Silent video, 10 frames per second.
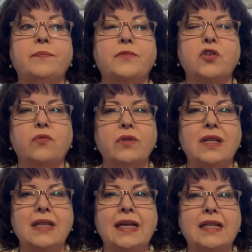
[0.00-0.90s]
Don't
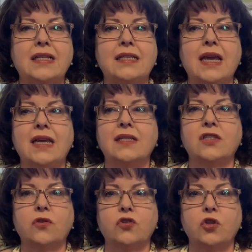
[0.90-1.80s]
really like the
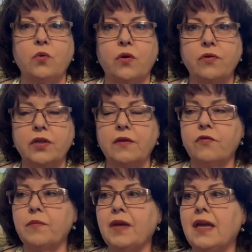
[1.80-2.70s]
taste. They're too earthy
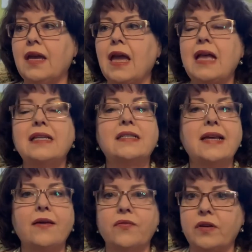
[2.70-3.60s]
for me.
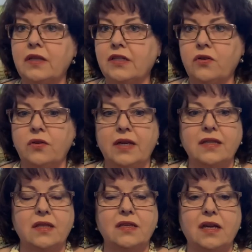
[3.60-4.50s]
Definitely don't
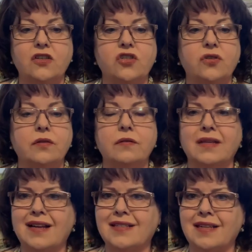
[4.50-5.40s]
like the texture.
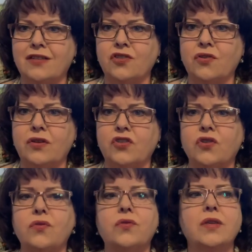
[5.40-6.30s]
Got texture
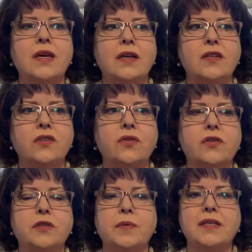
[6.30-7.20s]
issues. So
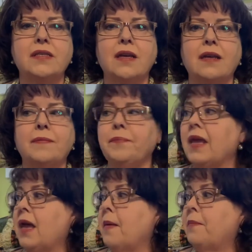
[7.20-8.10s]
does my son.
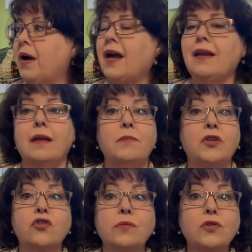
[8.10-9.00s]
But
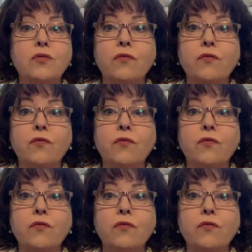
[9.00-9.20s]
mushrooms are